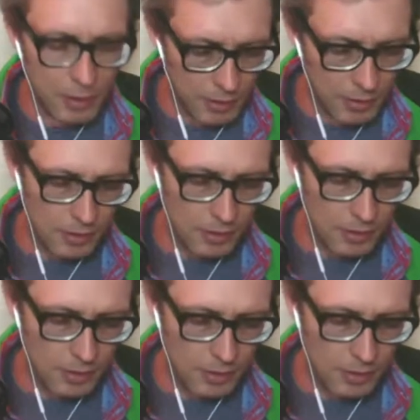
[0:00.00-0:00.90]
Yep,
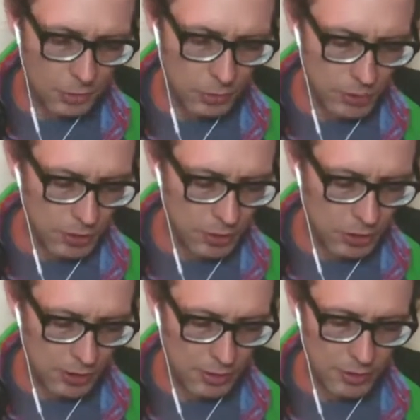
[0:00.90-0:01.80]
I know
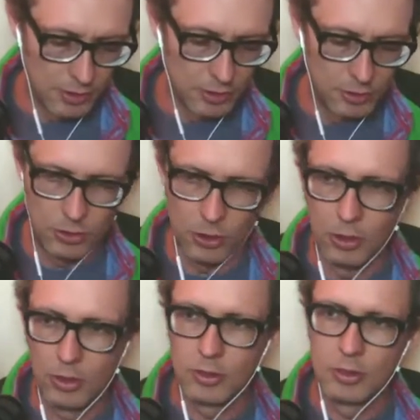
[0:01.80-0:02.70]
Jonathan
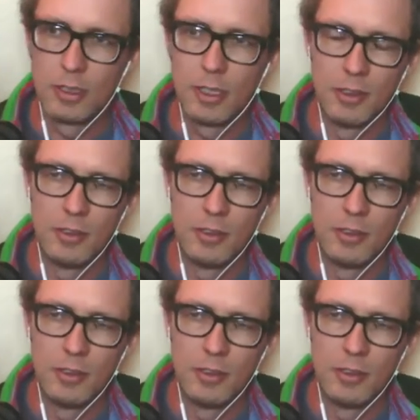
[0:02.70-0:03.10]
Stark has